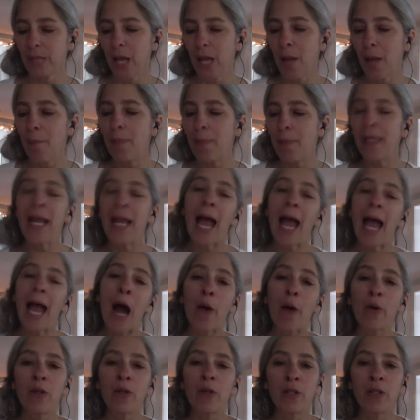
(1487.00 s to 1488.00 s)
Be
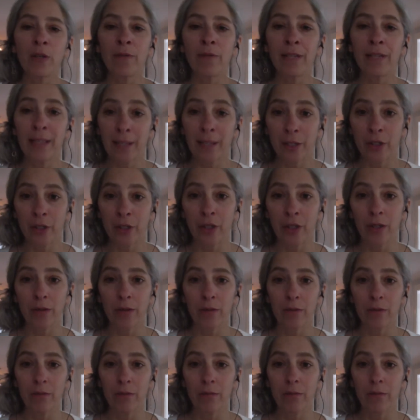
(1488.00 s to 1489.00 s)
ours a religion,
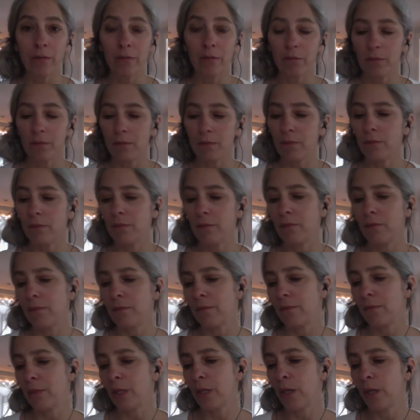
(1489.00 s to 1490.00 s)

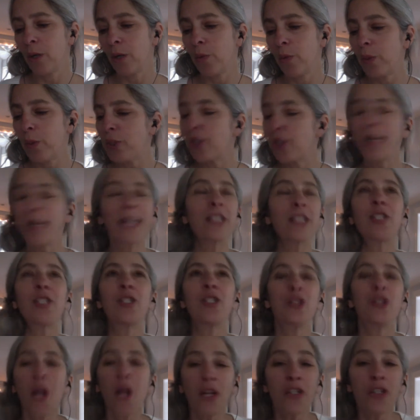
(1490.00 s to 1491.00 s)
which like
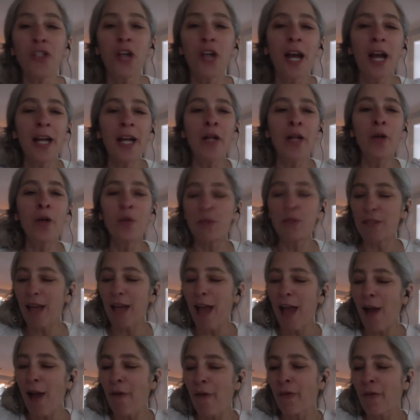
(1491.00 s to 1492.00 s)
sunshine goes
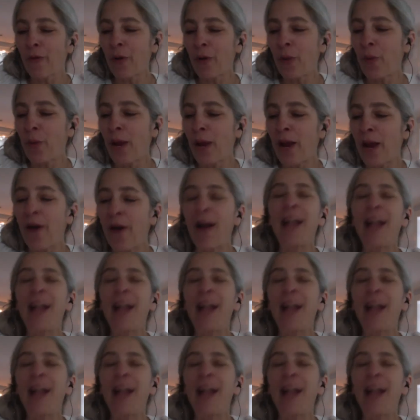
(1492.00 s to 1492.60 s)
everywhere,